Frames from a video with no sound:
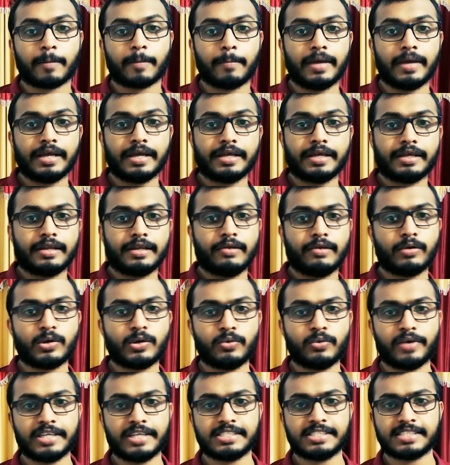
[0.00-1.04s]
by
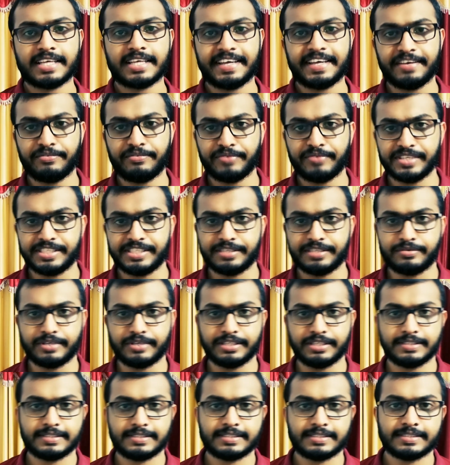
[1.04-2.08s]
look wise and feature
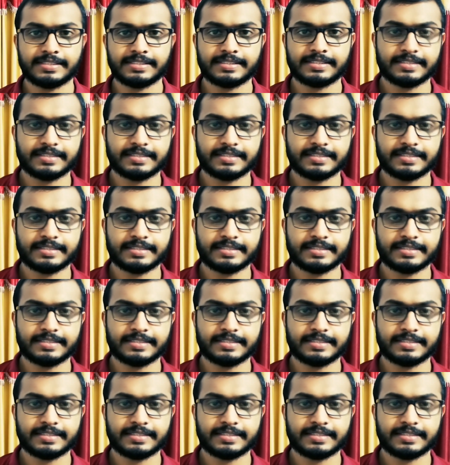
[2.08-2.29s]
wise.